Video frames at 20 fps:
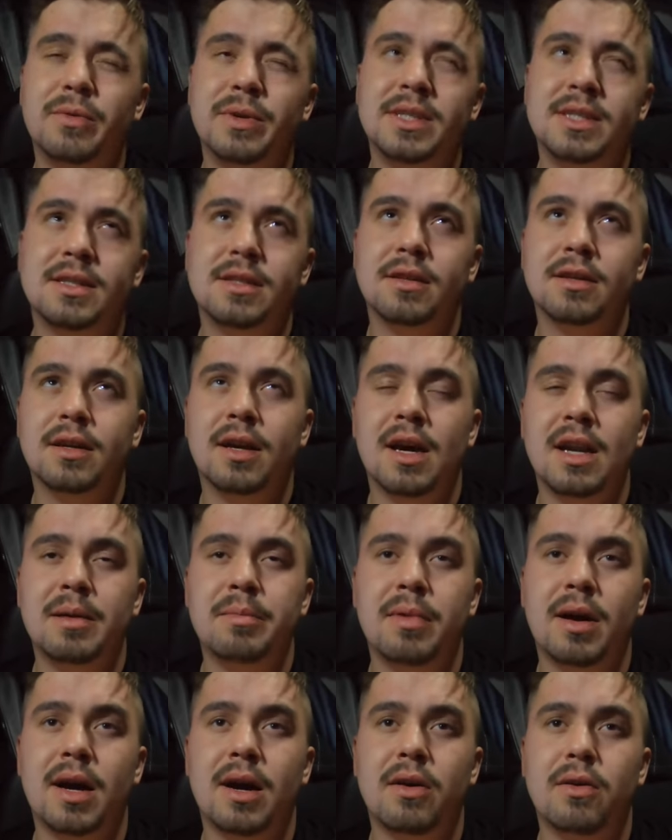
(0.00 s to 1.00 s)
We still got
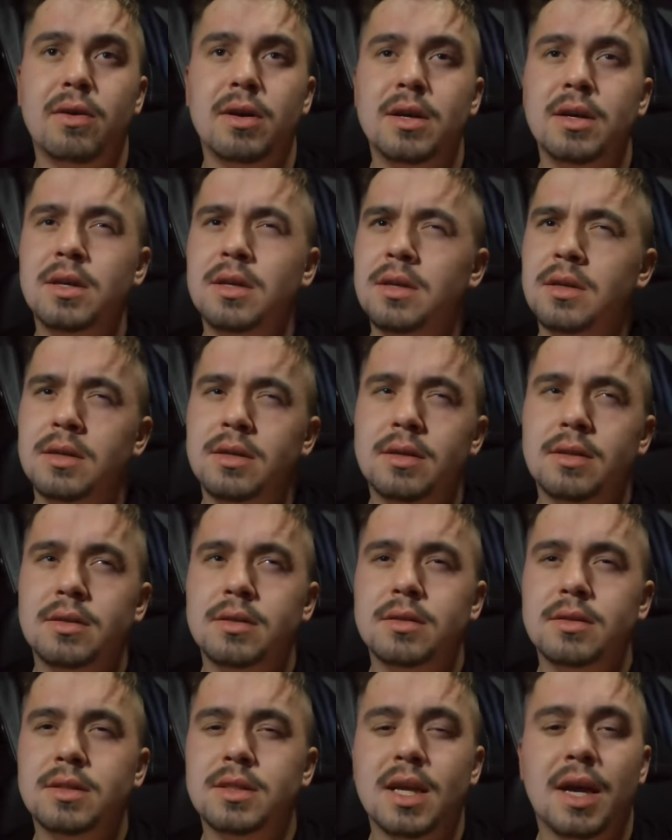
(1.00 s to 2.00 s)
about
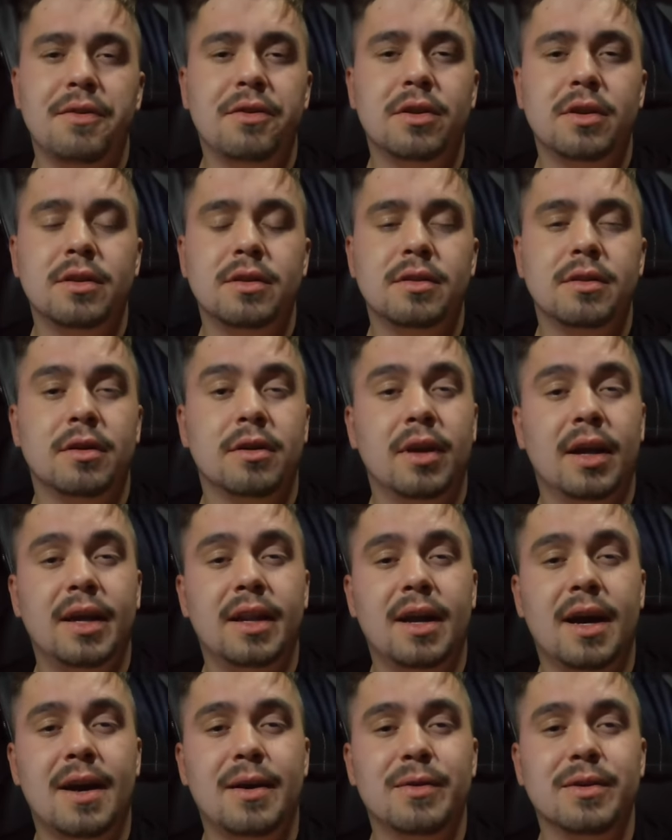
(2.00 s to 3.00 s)
7 or 8
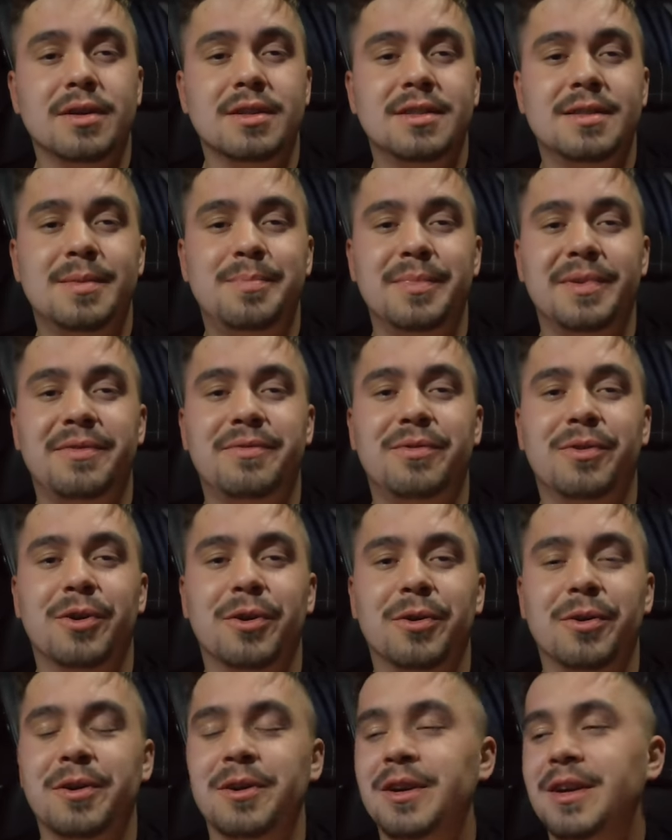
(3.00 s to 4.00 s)
hours
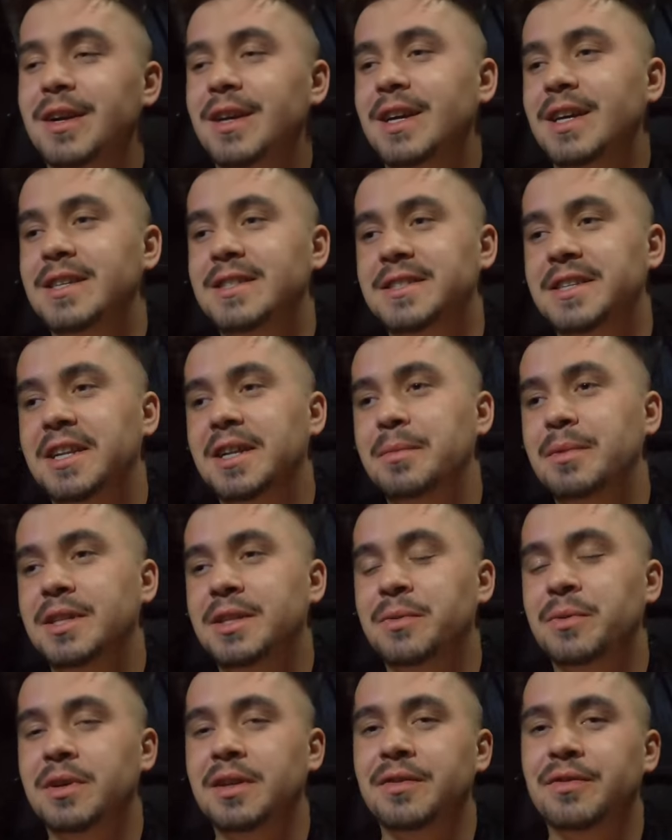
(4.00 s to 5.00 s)
before it's gonna be
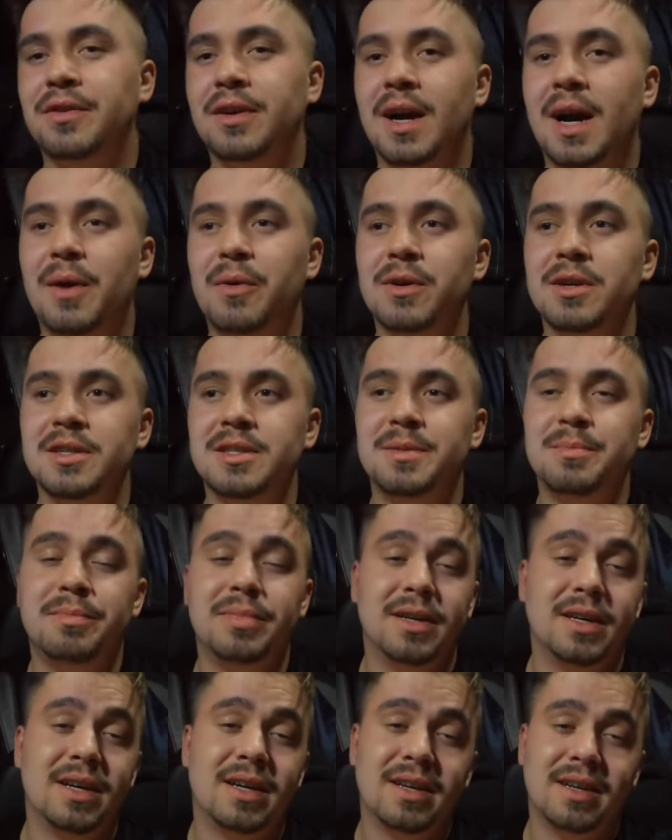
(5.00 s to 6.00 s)
24 hours,
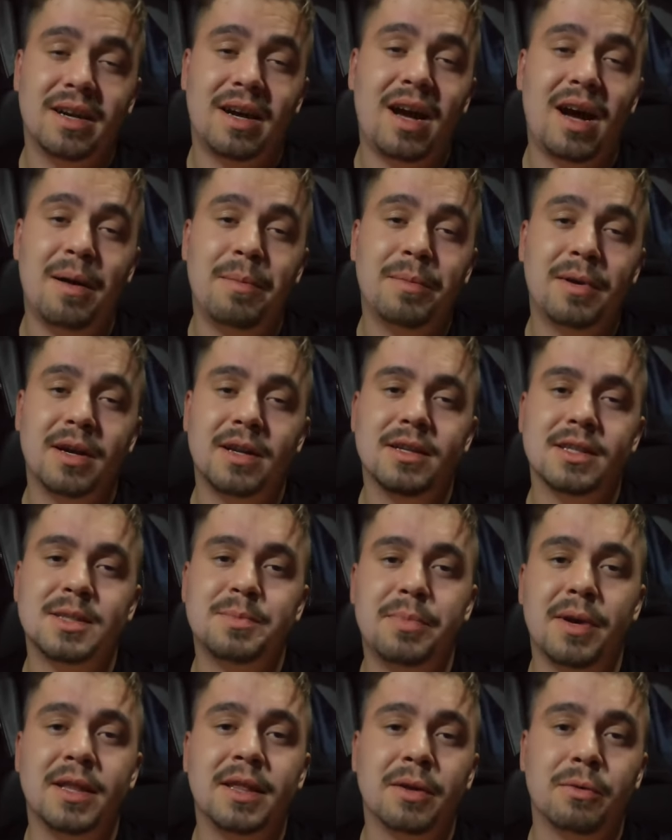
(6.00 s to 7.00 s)
but I'm gonna
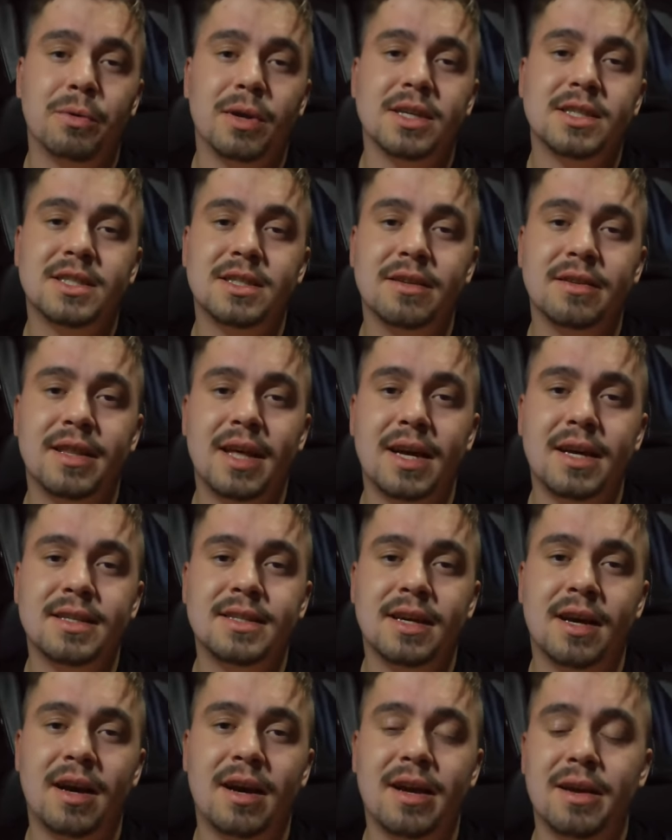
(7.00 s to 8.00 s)
spend the rest of that
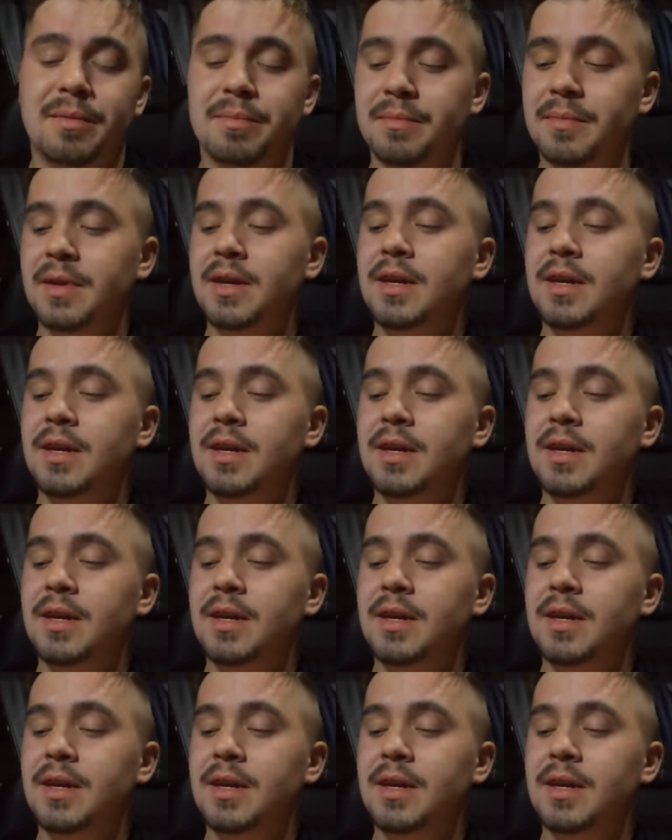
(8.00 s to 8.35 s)
time